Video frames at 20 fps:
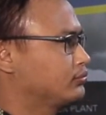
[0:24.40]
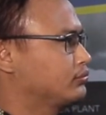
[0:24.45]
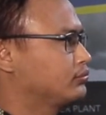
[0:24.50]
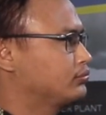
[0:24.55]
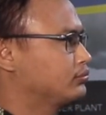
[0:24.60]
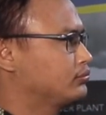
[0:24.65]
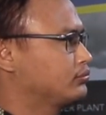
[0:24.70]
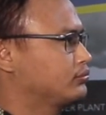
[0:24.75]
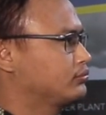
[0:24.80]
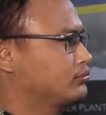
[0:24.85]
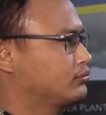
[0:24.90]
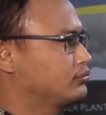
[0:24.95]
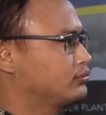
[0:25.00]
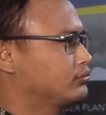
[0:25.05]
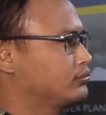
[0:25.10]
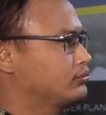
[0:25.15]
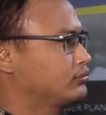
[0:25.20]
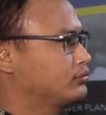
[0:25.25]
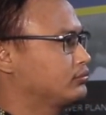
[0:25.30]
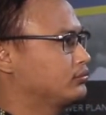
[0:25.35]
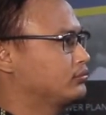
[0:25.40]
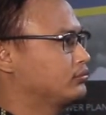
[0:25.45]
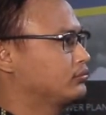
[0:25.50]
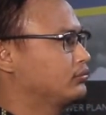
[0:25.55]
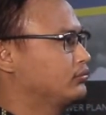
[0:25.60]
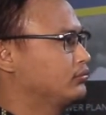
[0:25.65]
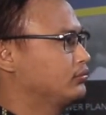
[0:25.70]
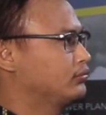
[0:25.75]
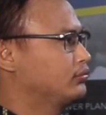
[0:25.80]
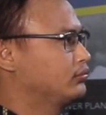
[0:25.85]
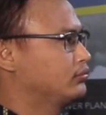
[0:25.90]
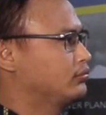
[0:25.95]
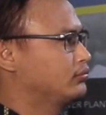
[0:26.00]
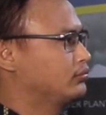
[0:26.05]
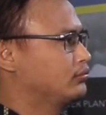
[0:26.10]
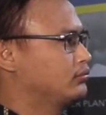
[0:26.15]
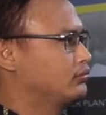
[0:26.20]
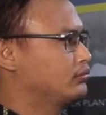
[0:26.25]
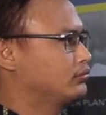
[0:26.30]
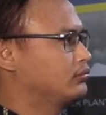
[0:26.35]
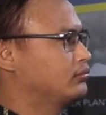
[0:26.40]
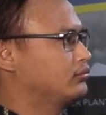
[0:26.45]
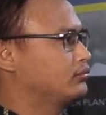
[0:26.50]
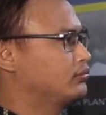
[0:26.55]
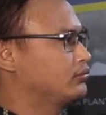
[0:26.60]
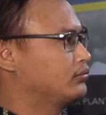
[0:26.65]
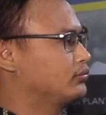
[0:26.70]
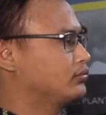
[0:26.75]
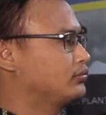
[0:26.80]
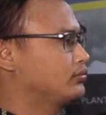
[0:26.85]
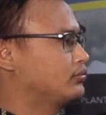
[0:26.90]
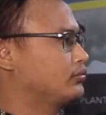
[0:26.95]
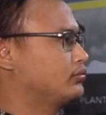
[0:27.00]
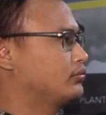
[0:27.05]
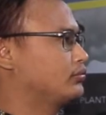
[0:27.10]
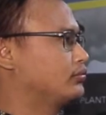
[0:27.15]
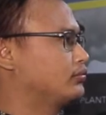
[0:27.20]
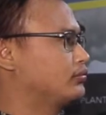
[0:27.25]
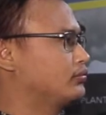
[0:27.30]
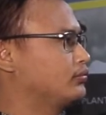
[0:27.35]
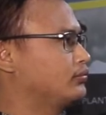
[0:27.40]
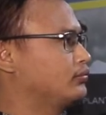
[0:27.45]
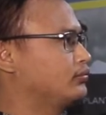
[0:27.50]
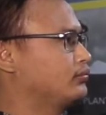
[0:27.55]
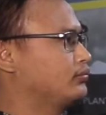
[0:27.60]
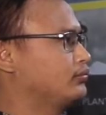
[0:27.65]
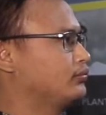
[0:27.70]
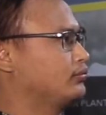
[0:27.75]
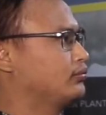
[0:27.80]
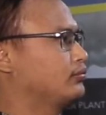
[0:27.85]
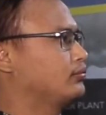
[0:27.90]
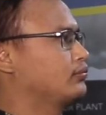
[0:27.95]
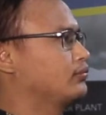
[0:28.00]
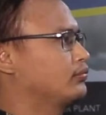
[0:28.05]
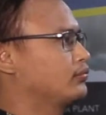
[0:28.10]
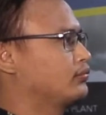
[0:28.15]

(silent)